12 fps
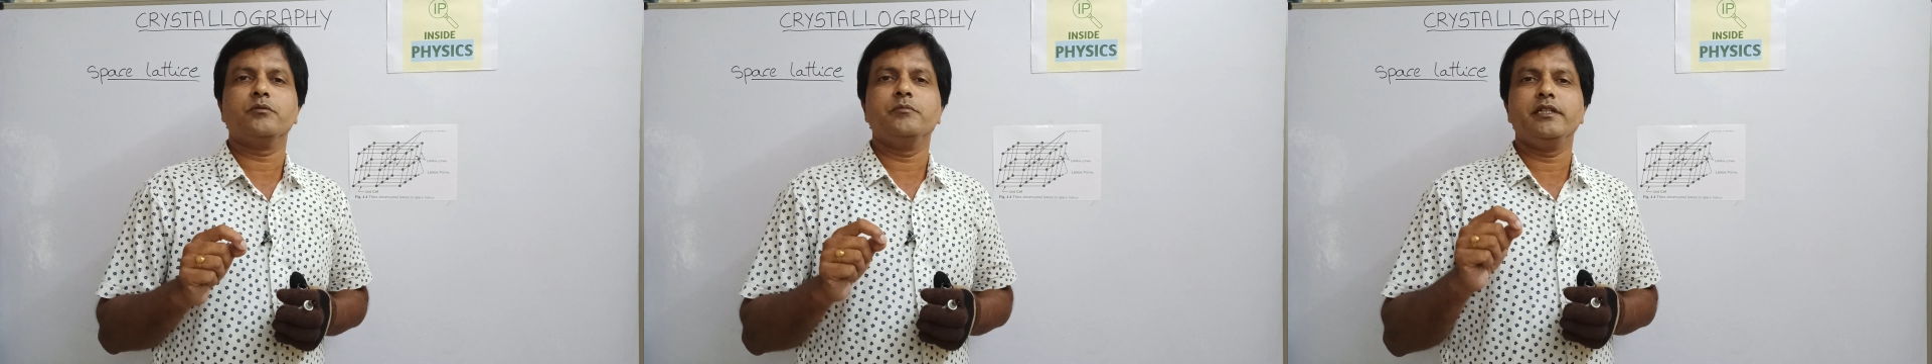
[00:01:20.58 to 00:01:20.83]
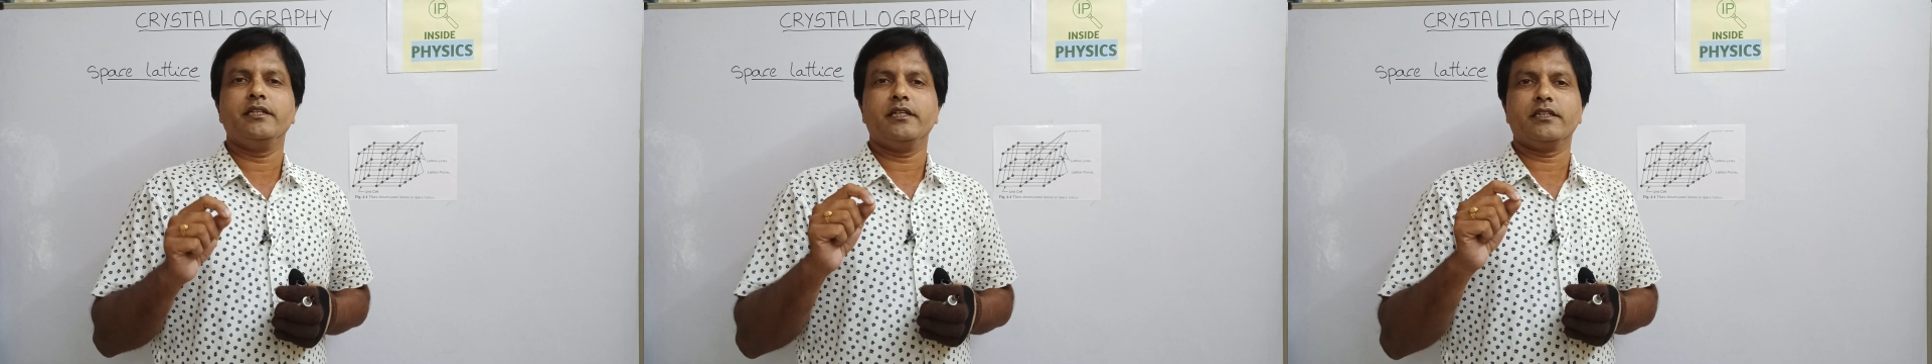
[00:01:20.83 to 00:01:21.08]
to
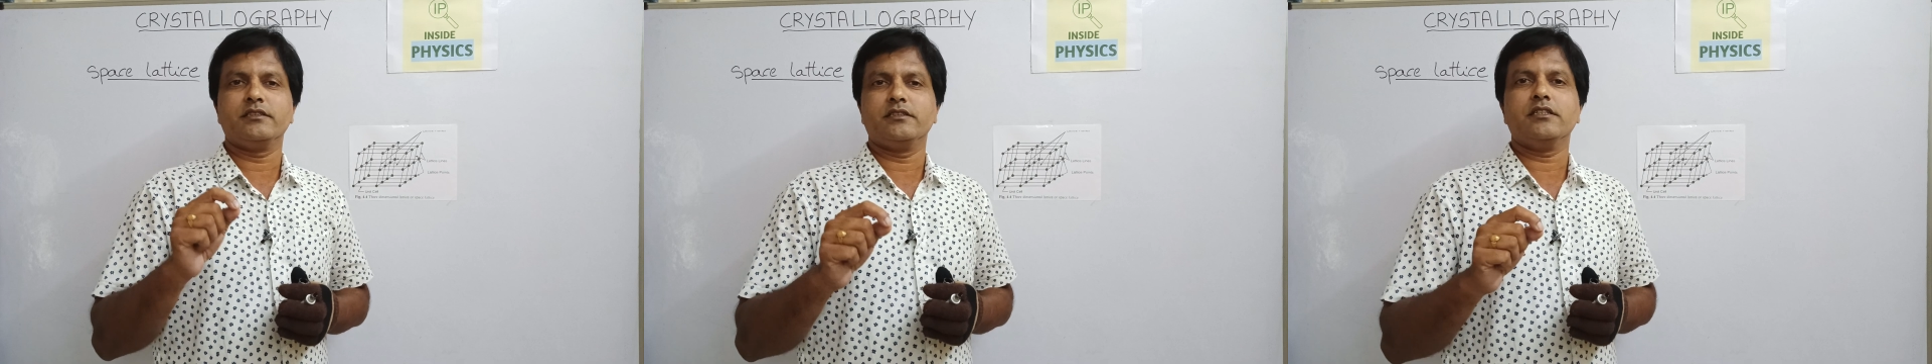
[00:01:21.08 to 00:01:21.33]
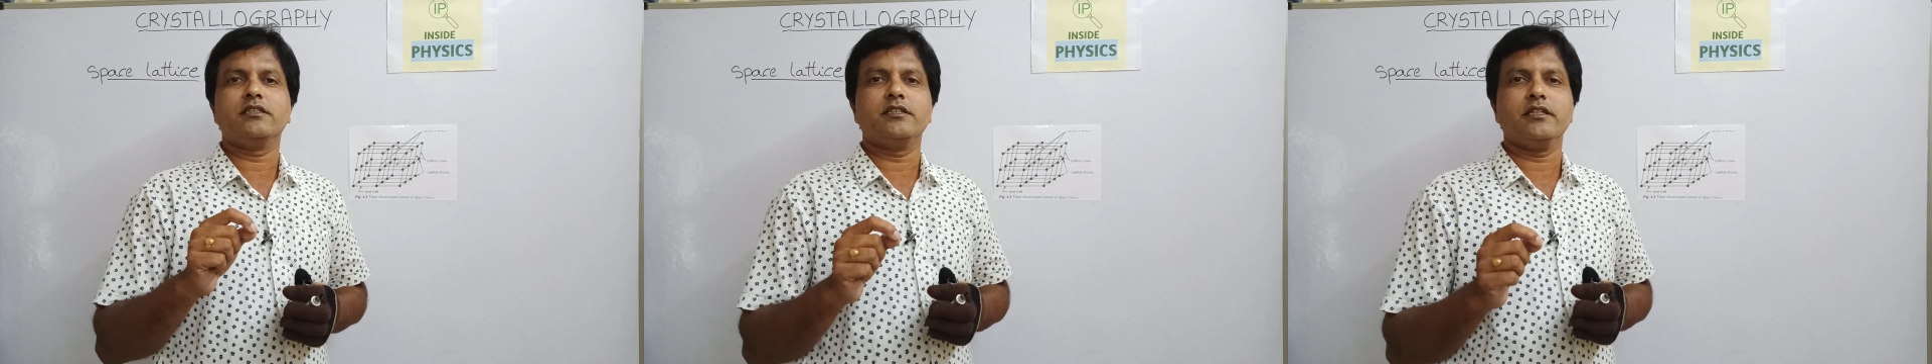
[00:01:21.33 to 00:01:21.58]
be
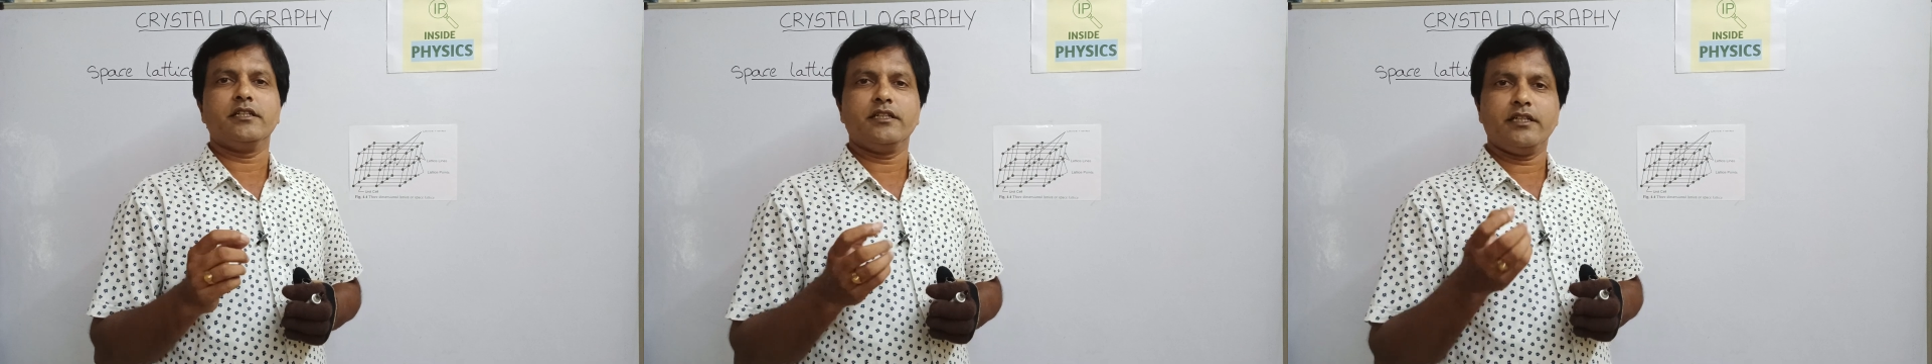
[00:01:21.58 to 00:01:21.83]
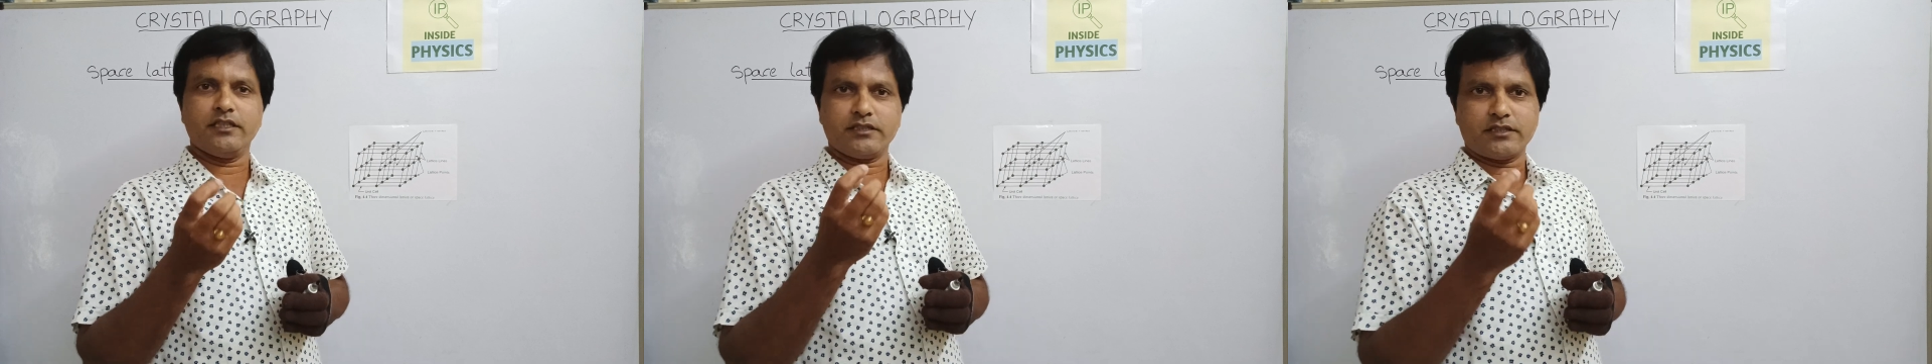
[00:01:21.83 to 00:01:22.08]

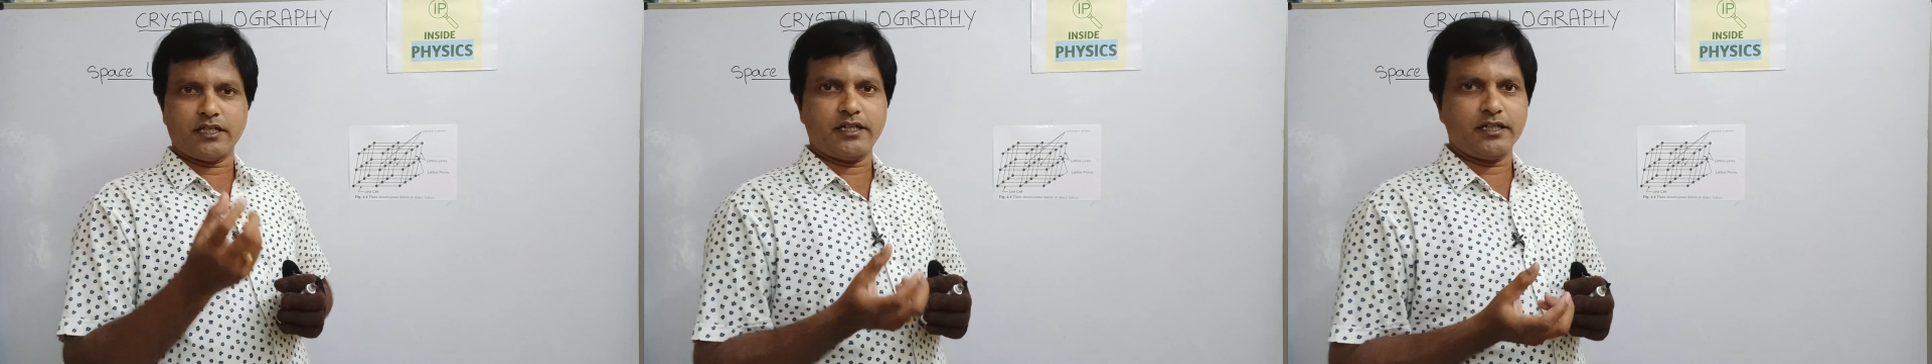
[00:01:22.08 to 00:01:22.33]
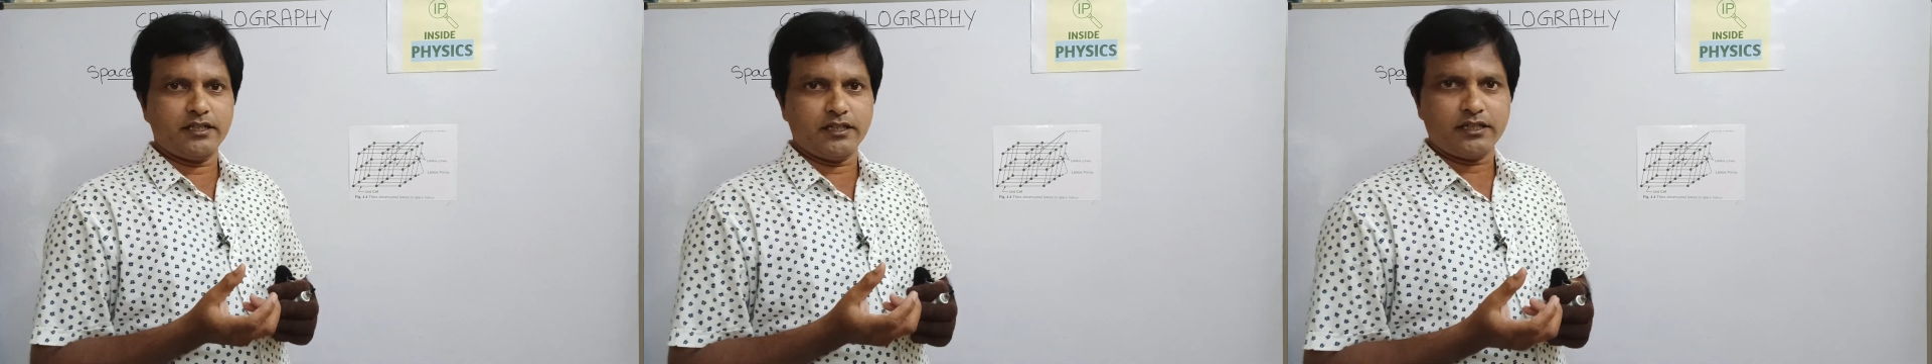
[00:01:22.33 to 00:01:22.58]
existing
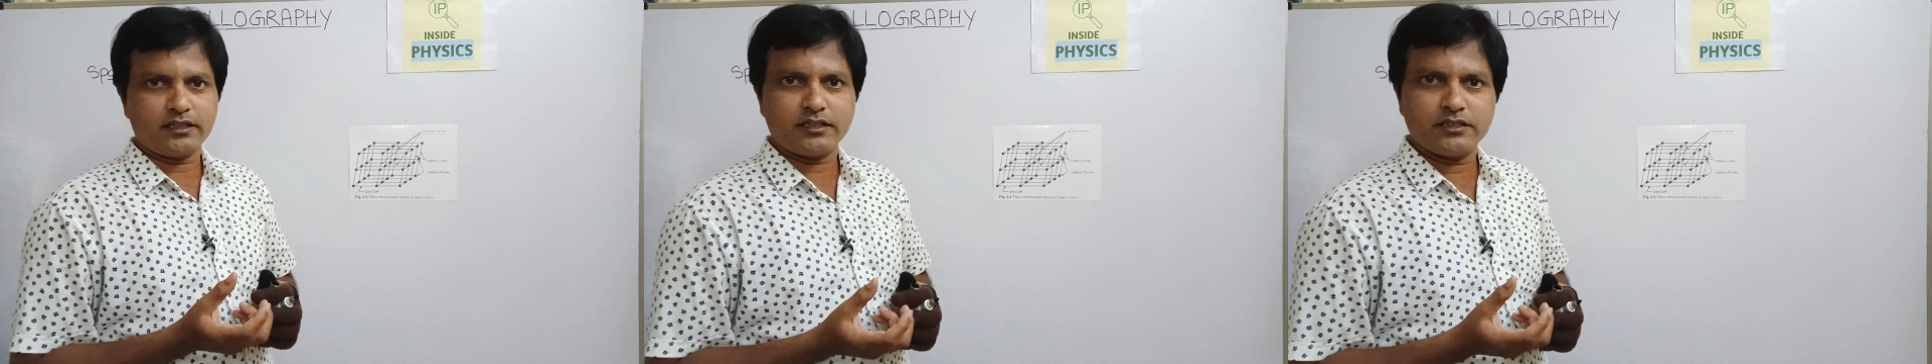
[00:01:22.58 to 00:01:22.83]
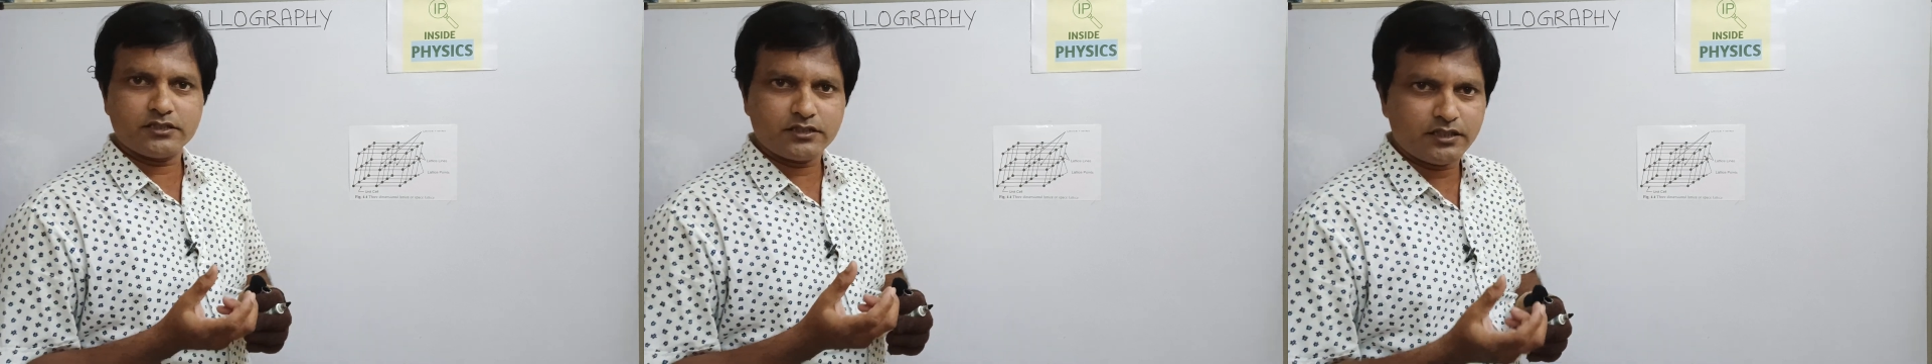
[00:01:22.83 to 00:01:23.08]
inside the
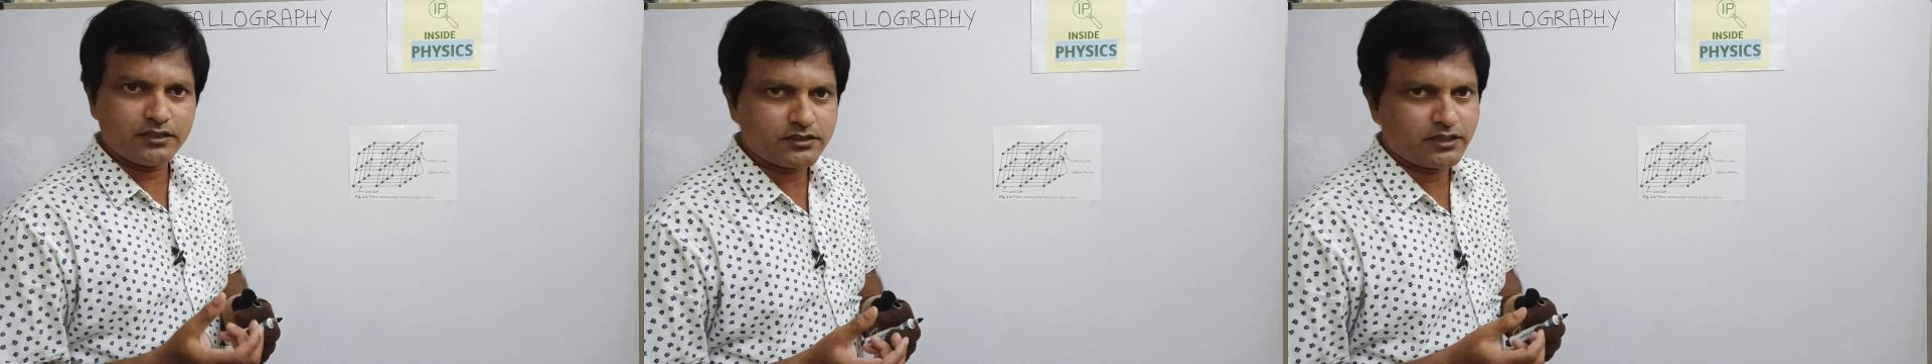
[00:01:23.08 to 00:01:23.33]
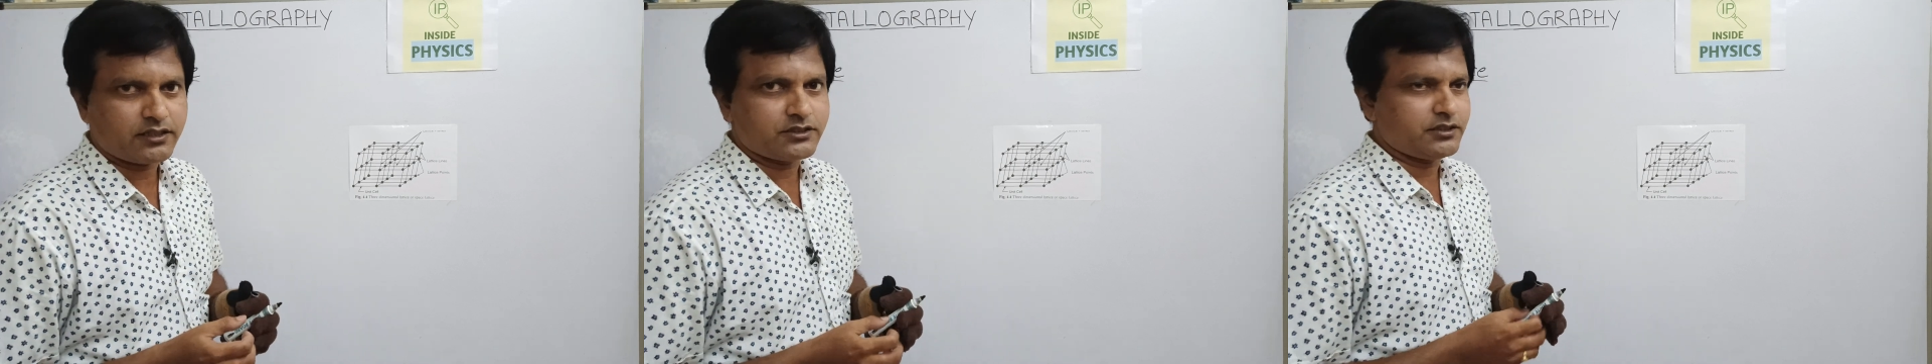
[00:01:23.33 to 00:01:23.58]
crystal
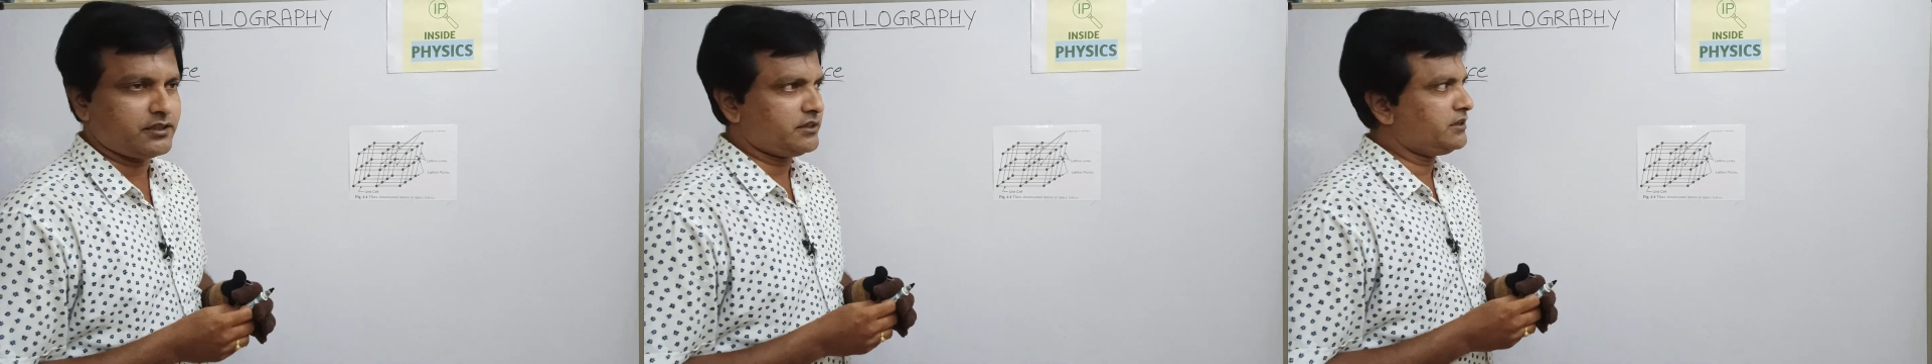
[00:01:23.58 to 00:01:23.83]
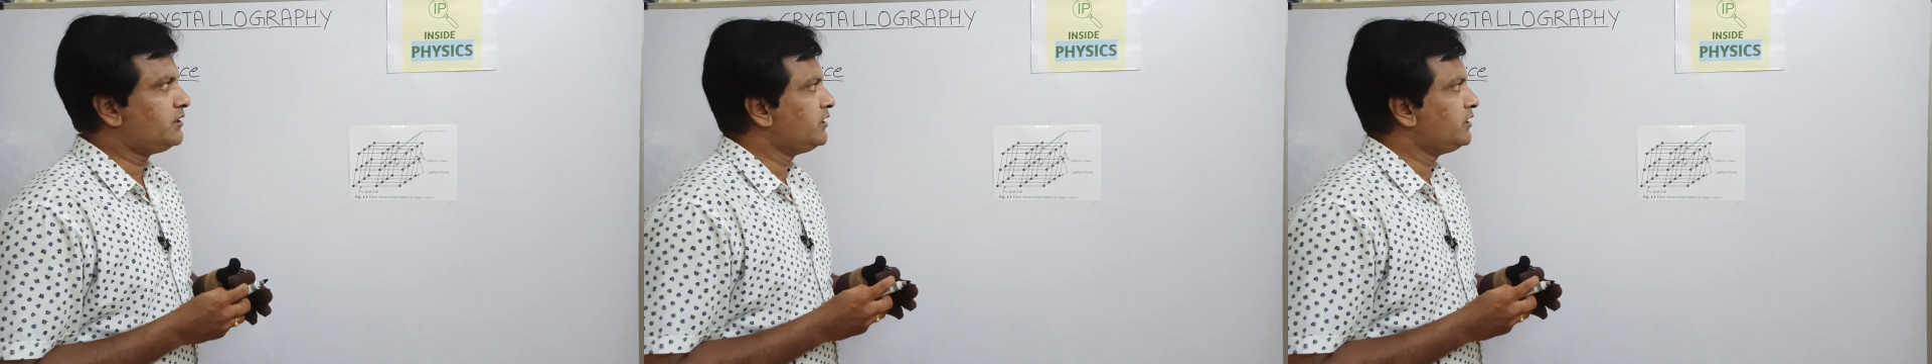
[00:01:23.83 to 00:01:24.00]
structure.